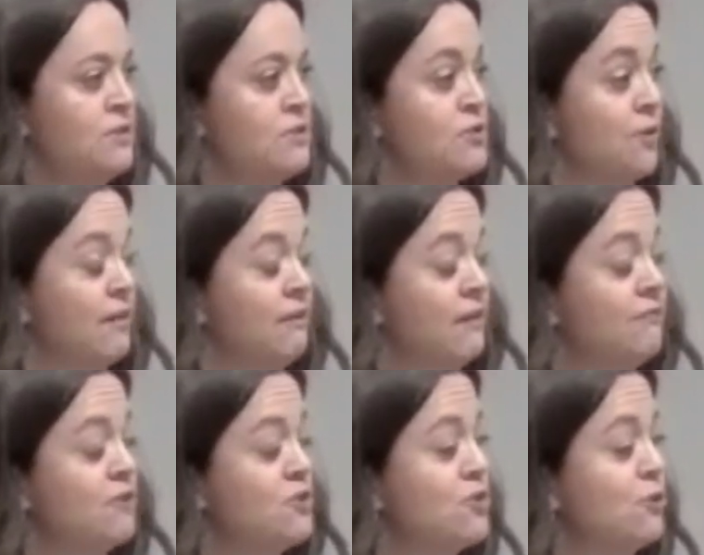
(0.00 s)
So they left
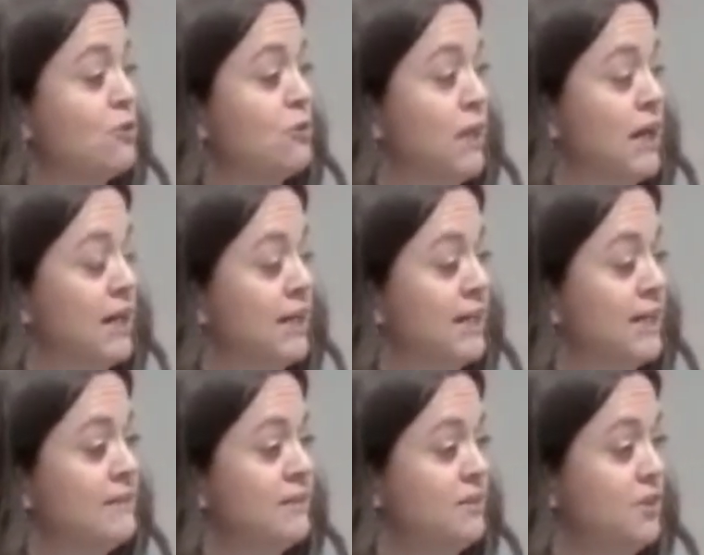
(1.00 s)
their children
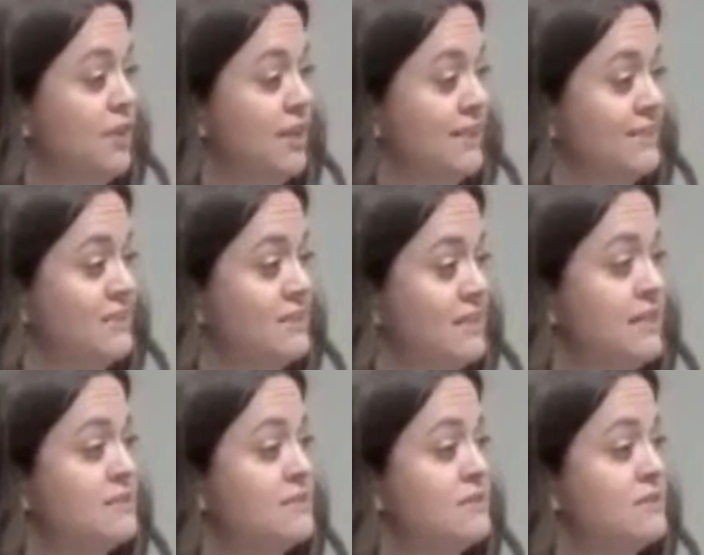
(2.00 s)
behind in the United
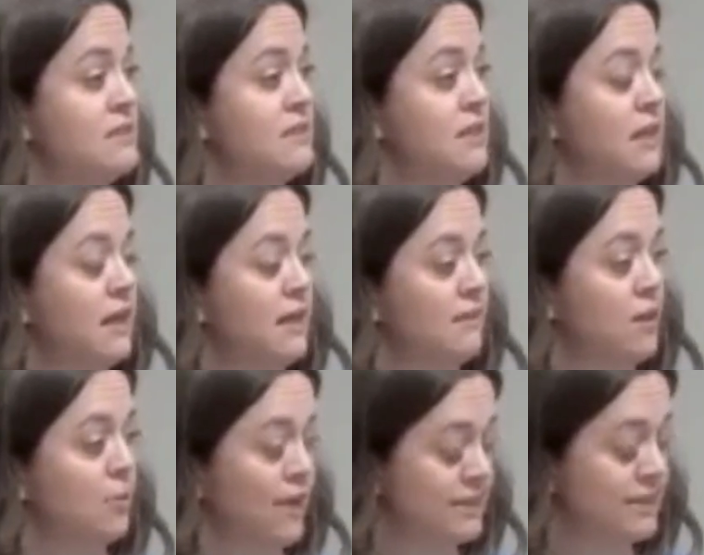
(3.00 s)
States, and they
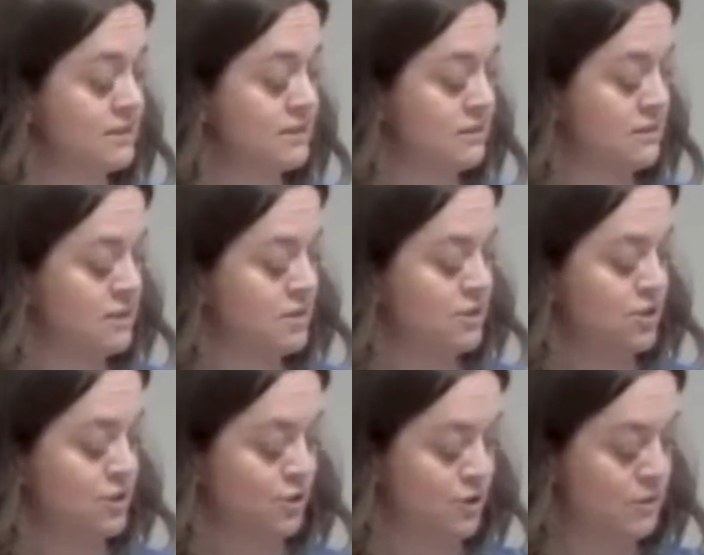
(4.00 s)
went to
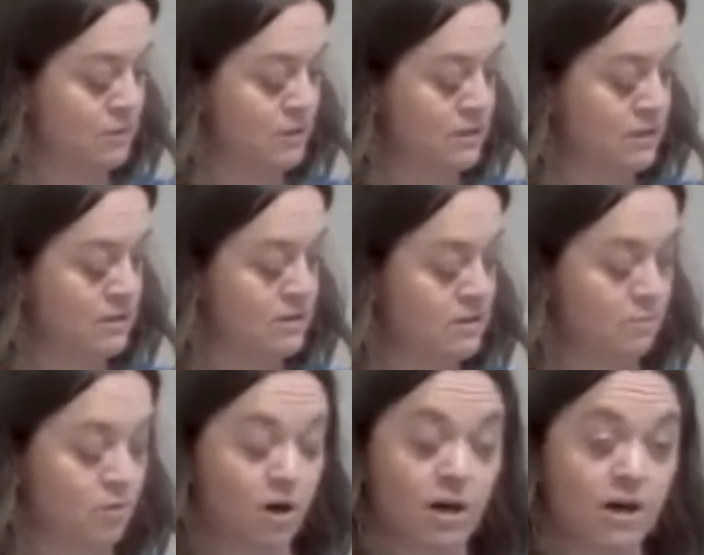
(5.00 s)
Europe, to
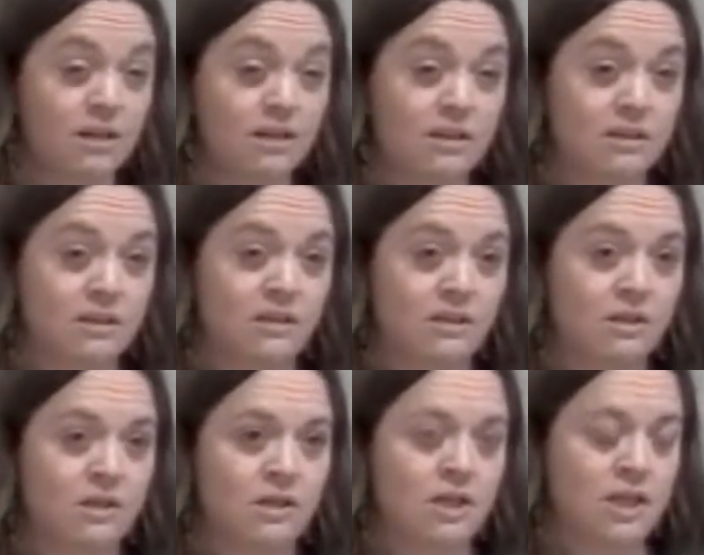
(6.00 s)
Prague,
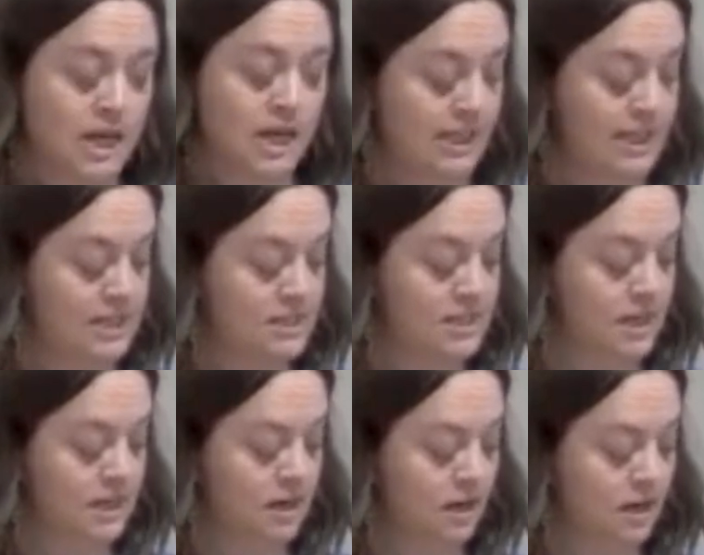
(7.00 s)
and they
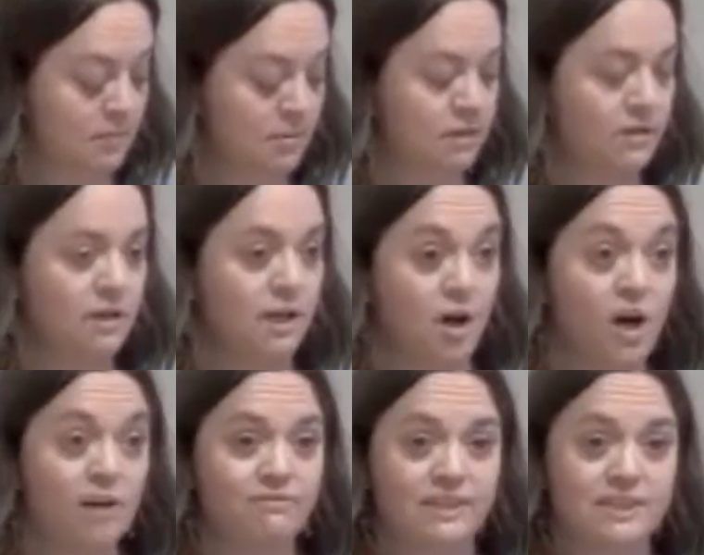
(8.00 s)
set up an
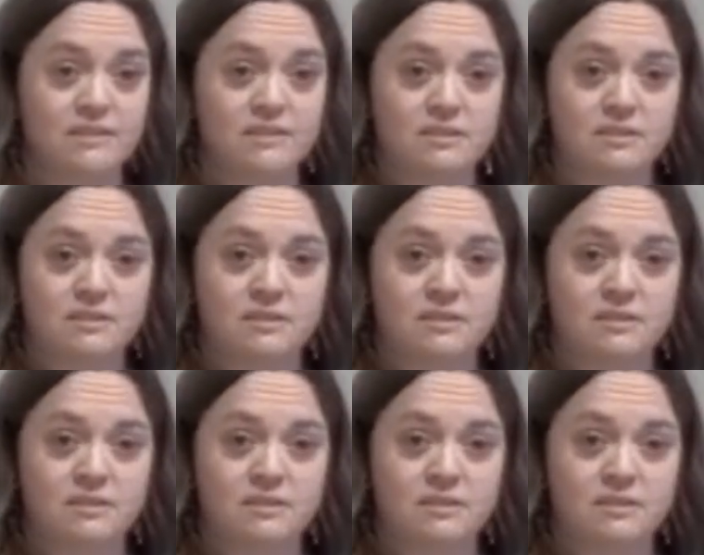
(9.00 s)
office